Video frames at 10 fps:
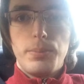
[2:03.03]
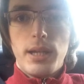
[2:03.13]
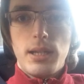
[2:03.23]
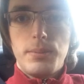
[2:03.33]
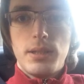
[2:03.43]
a
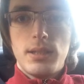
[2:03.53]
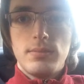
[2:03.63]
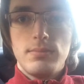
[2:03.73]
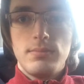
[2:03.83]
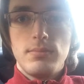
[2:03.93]

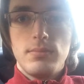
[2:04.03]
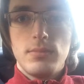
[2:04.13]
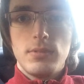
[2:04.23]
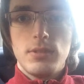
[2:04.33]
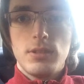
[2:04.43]
baby,
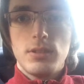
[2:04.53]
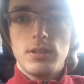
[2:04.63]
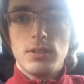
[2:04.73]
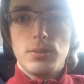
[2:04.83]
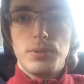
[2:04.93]
her
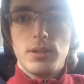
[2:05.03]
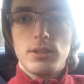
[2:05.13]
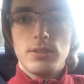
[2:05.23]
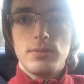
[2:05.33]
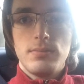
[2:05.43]
younger
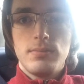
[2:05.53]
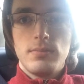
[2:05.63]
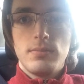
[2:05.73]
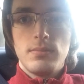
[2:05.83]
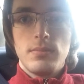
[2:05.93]
brother.
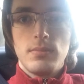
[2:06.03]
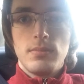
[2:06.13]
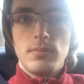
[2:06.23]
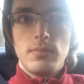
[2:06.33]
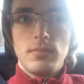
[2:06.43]

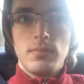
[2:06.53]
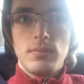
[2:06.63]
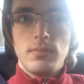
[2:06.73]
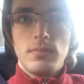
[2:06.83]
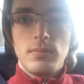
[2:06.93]
Spoiler
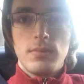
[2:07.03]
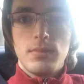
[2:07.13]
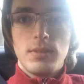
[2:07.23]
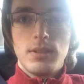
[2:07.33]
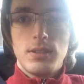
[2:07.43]
alert!
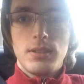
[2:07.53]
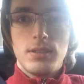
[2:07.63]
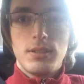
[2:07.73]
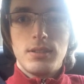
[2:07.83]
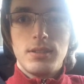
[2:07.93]

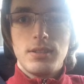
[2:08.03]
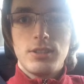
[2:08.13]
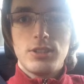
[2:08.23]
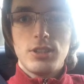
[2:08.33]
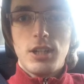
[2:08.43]

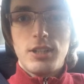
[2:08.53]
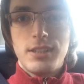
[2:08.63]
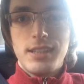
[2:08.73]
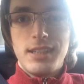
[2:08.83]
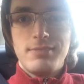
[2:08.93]

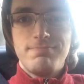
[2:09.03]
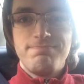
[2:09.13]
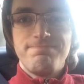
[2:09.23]
Sorry.